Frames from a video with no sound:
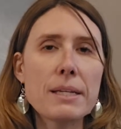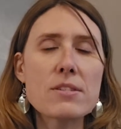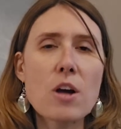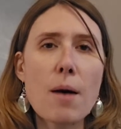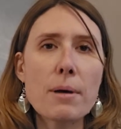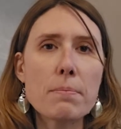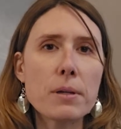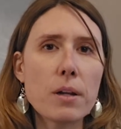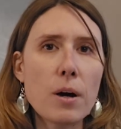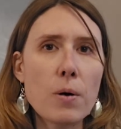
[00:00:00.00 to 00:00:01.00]
Please comment
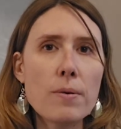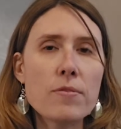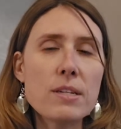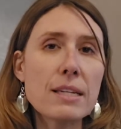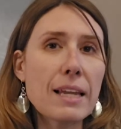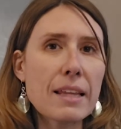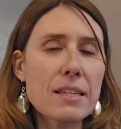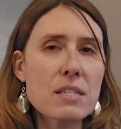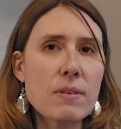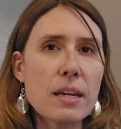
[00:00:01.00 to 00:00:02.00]
below if you didn't like
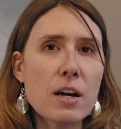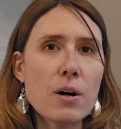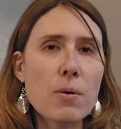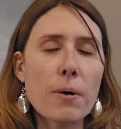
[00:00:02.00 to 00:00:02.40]
this video